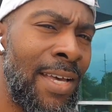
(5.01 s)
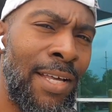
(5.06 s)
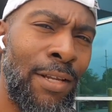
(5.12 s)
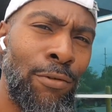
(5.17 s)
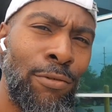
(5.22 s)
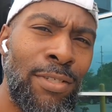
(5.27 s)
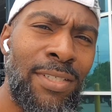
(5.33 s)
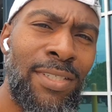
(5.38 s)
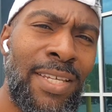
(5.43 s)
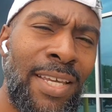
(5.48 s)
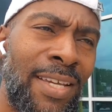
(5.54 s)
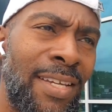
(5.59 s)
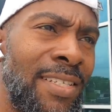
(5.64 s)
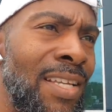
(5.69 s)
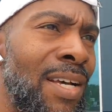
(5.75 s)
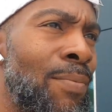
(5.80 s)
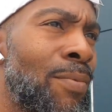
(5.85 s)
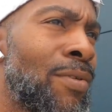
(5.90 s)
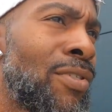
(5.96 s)
And on
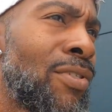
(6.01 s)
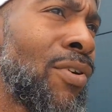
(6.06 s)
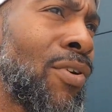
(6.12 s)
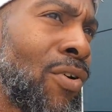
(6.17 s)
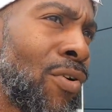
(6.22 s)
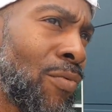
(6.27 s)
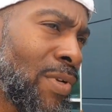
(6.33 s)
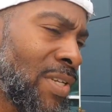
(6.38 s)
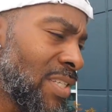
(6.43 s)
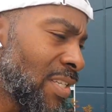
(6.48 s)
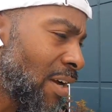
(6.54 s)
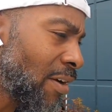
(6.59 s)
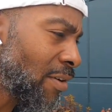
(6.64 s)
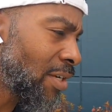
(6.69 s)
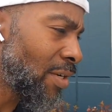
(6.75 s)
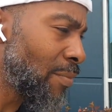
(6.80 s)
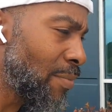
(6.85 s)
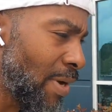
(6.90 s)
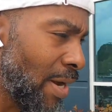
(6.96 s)
today's episode, we're
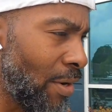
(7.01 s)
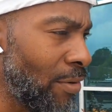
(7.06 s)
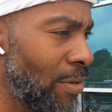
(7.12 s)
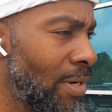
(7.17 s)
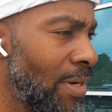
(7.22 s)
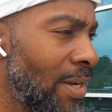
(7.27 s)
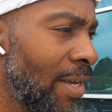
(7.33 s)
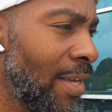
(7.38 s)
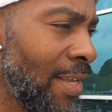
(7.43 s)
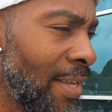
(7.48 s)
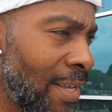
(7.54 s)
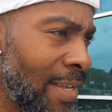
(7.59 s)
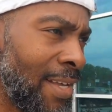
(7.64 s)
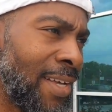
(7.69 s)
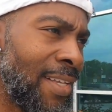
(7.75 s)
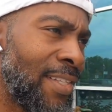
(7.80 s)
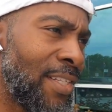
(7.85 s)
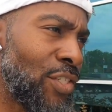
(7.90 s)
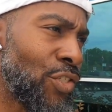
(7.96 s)
talking about the
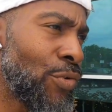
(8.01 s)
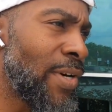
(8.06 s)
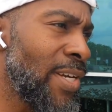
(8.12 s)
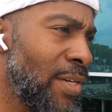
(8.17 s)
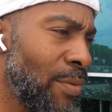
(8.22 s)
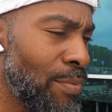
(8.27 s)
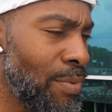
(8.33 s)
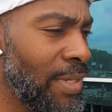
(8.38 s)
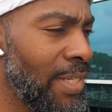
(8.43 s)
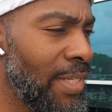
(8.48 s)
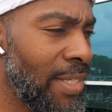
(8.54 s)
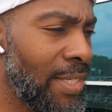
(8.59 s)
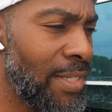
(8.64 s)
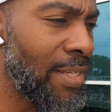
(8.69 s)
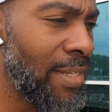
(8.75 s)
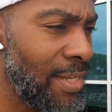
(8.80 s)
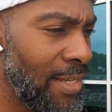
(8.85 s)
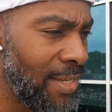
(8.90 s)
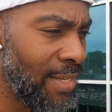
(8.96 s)
training
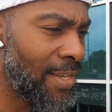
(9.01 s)
plan.